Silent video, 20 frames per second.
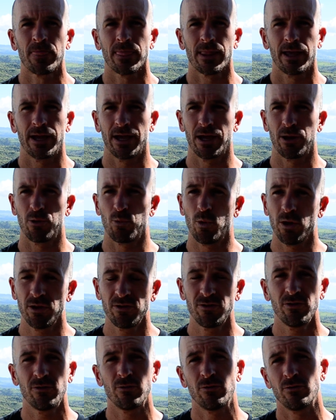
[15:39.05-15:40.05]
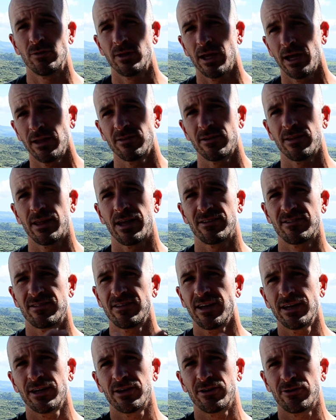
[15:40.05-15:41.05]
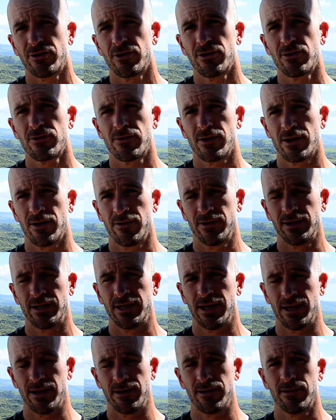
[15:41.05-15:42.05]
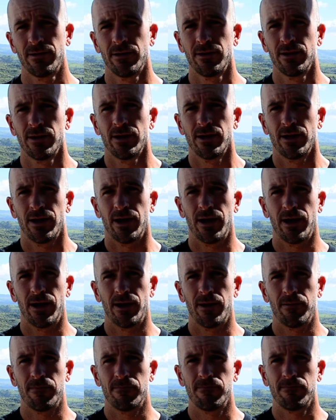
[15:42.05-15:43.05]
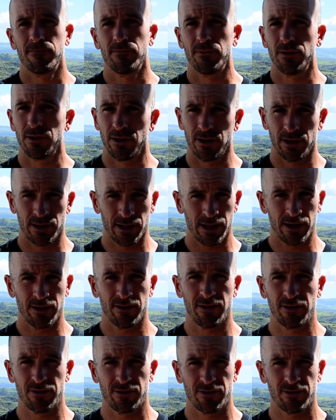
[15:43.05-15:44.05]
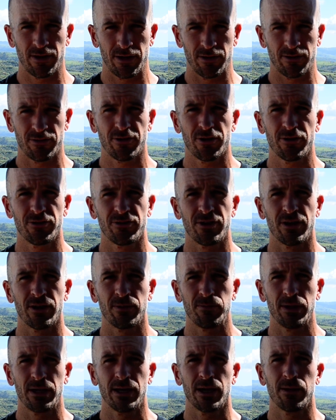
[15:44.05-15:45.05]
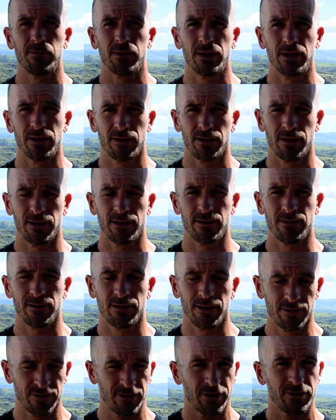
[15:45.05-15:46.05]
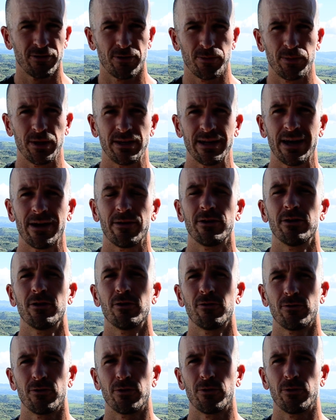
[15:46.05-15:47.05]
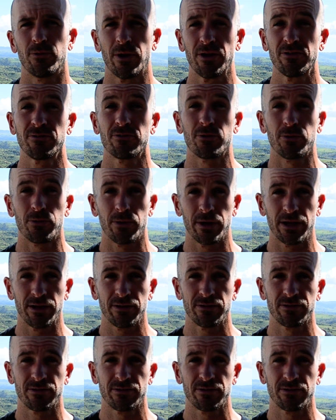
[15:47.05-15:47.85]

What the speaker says: And once you get to that second turnaround again, it starts to become it starts to be downhill for the rest of the race.